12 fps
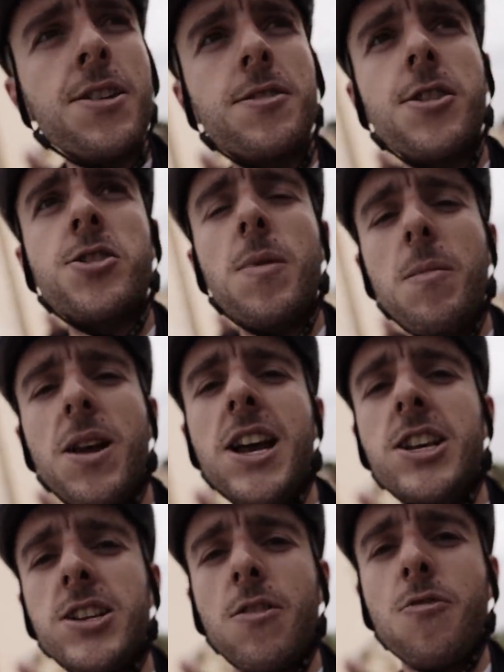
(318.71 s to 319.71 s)
so it should be a bit
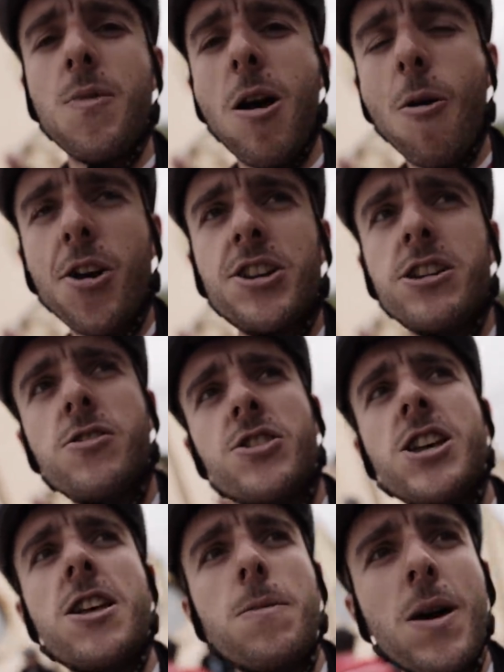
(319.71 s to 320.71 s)
easier from now on because he's not
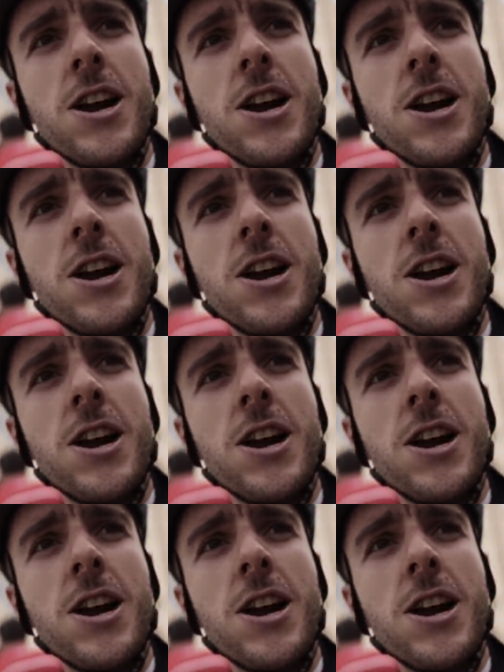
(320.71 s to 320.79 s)
setting the